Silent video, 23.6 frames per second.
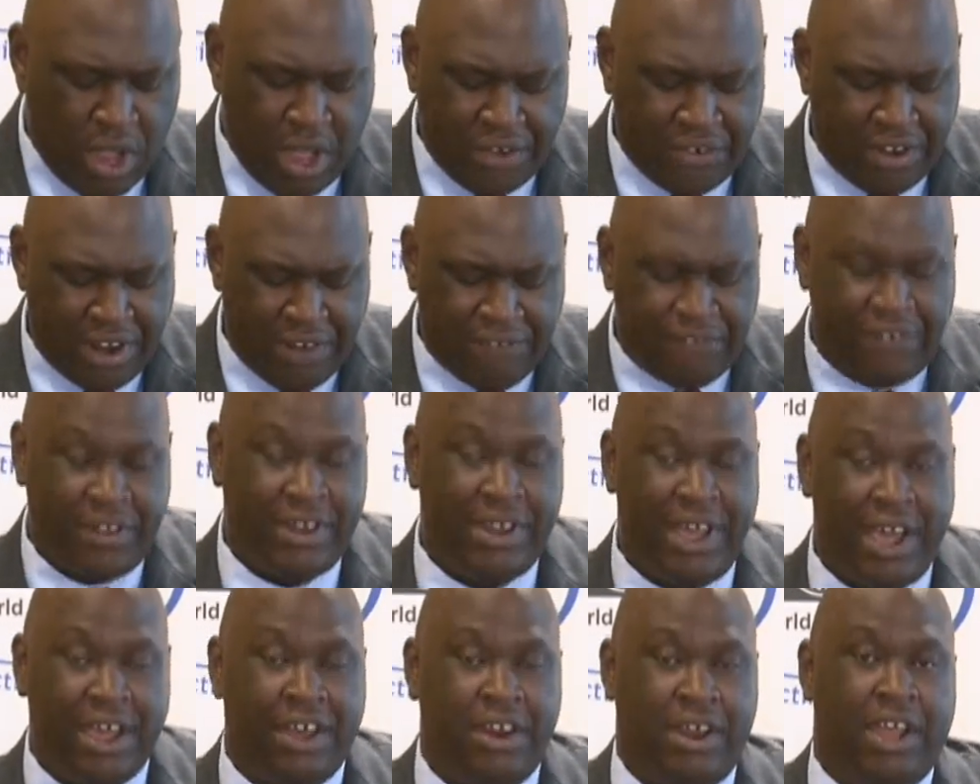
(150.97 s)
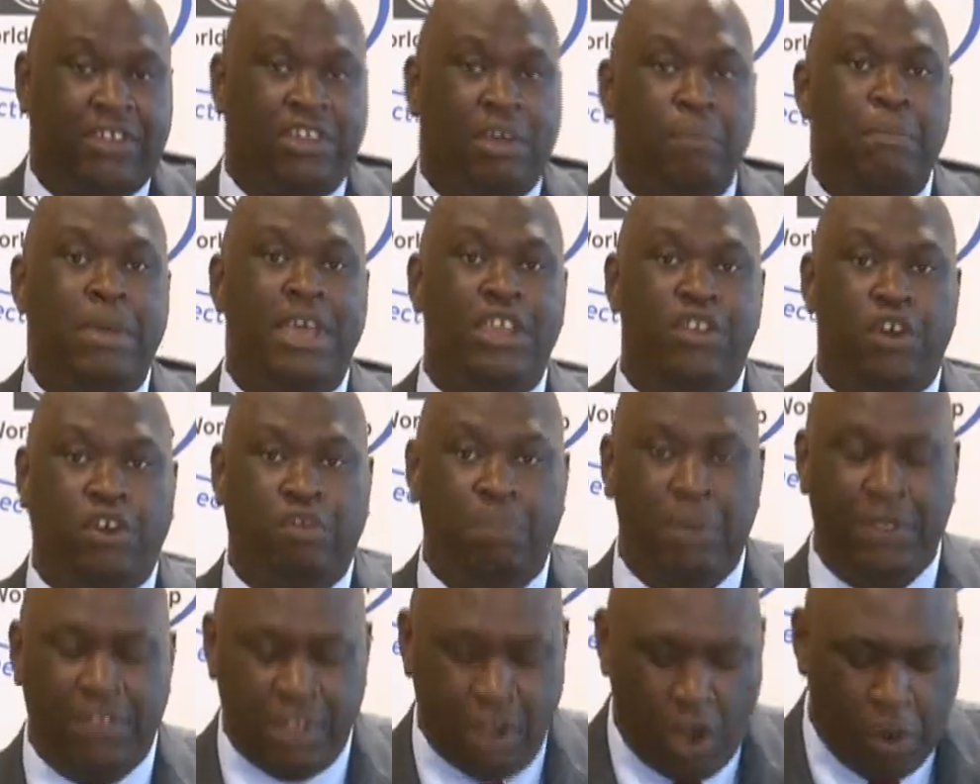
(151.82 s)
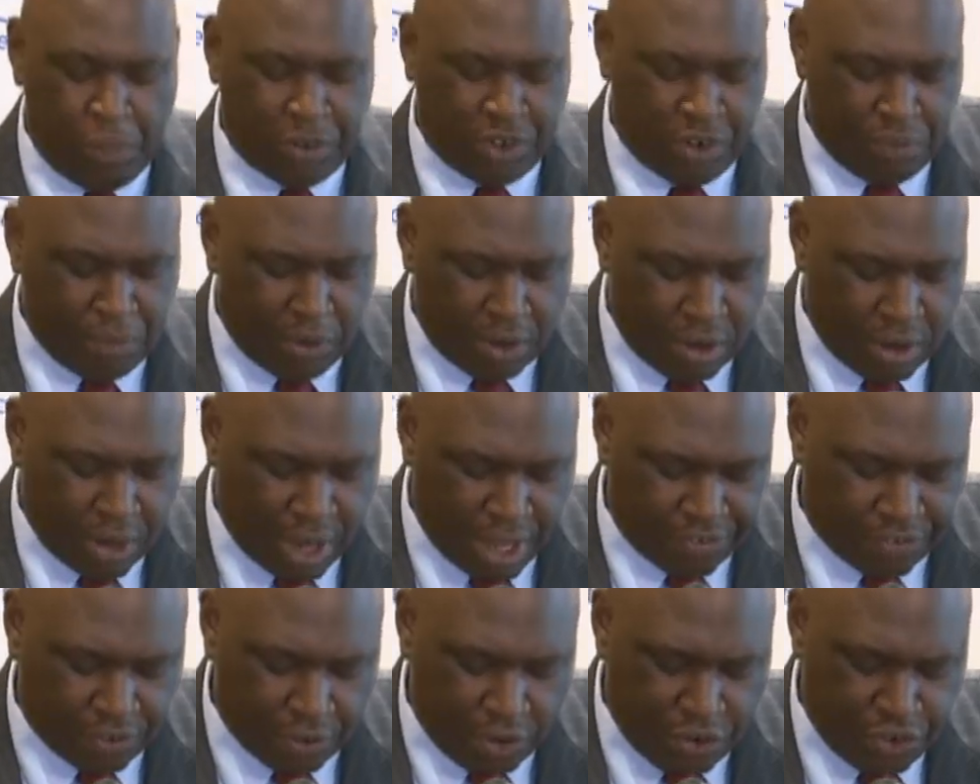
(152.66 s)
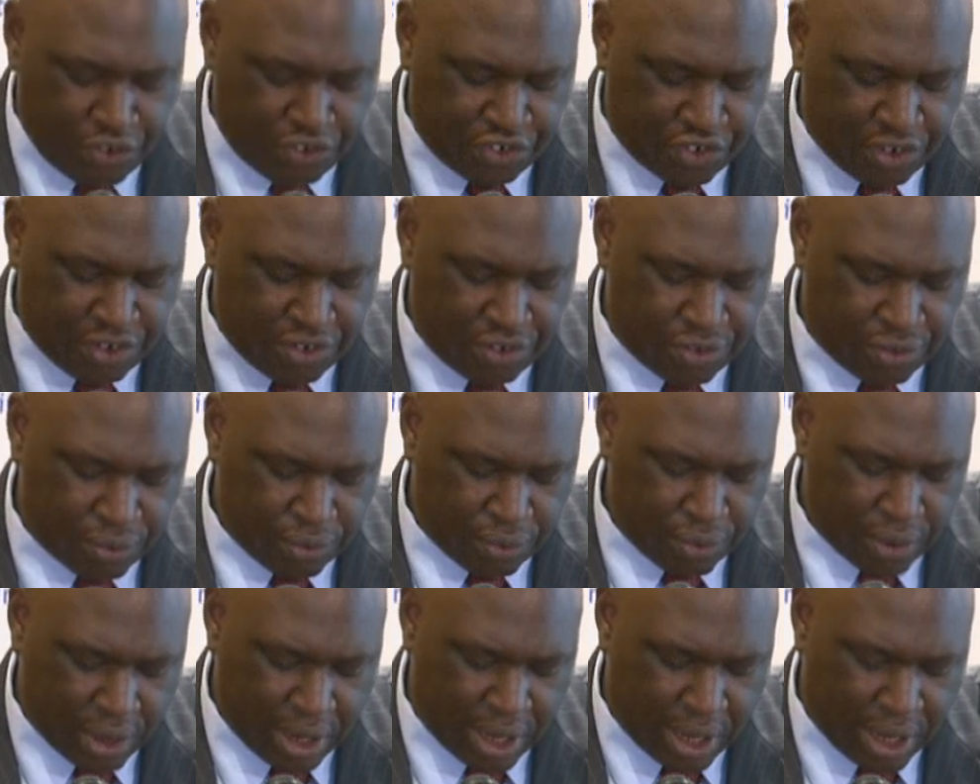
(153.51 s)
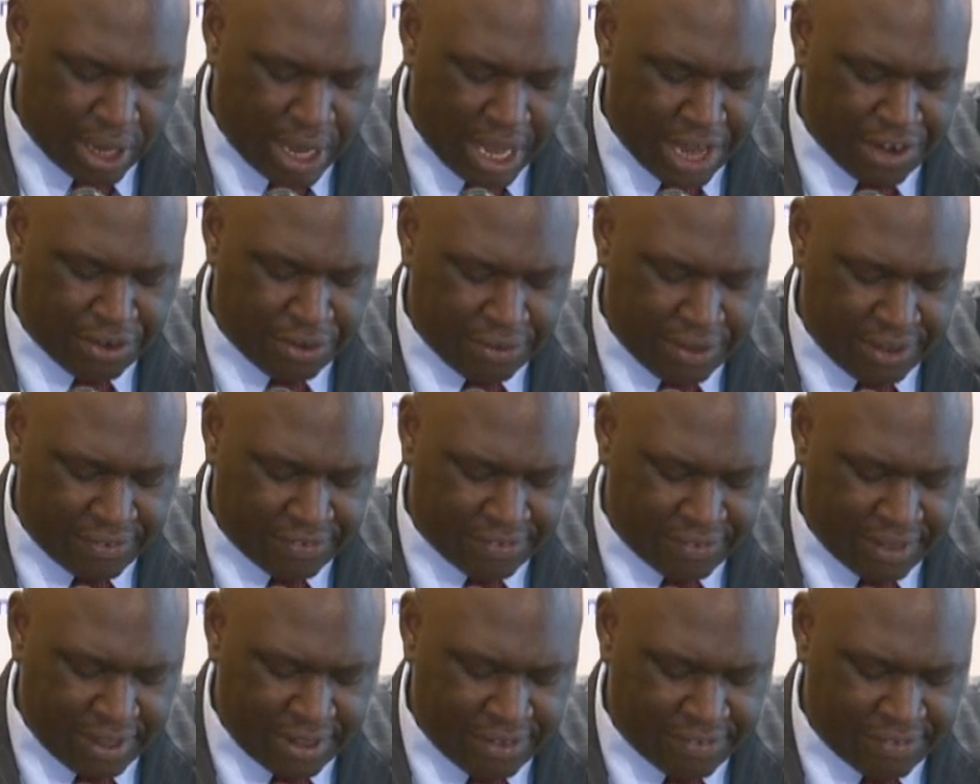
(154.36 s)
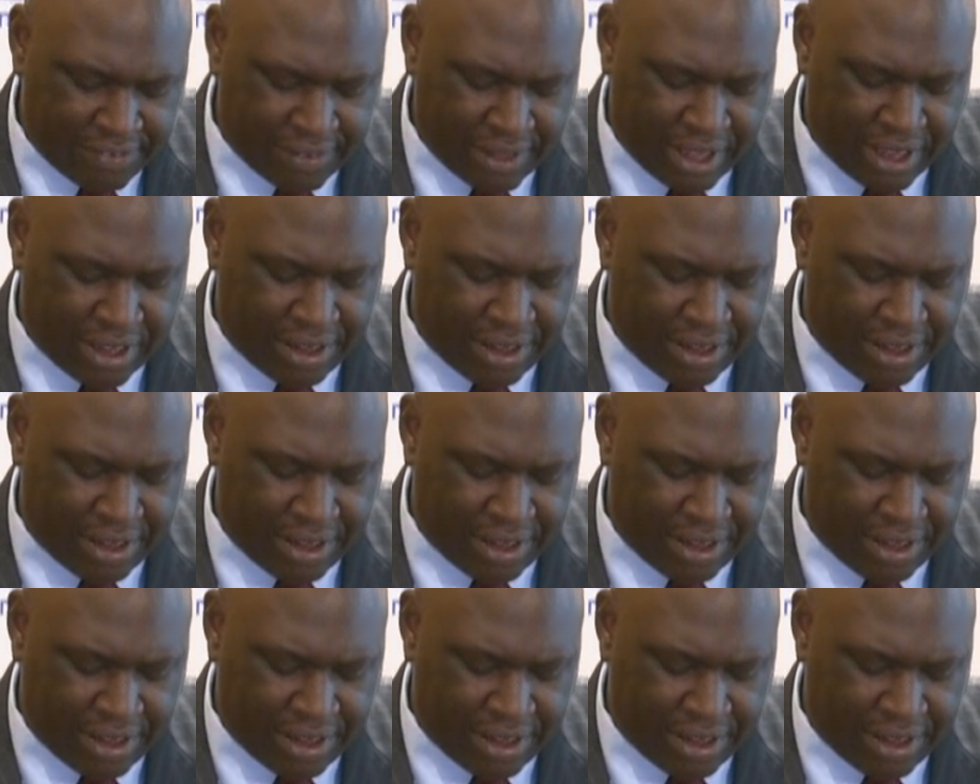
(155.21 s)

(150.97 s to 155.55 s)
rain-fed agriculture may not be the optimal solution to handle these things